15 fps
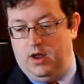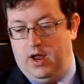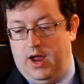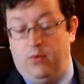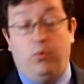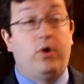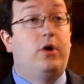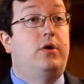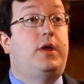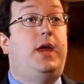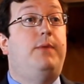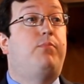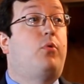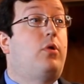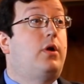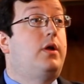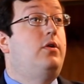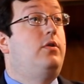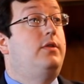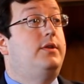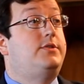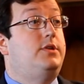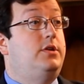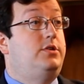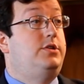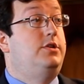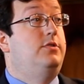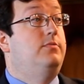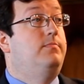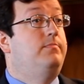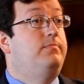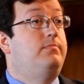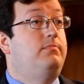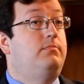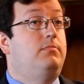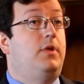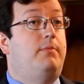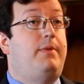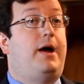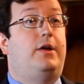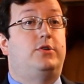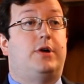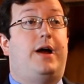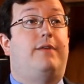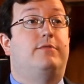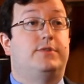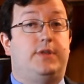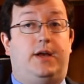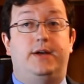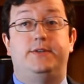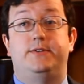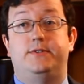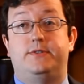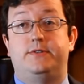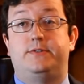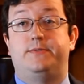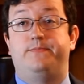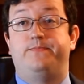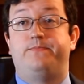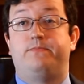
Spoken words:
And we're going to keep working on this issue about driver's licenses.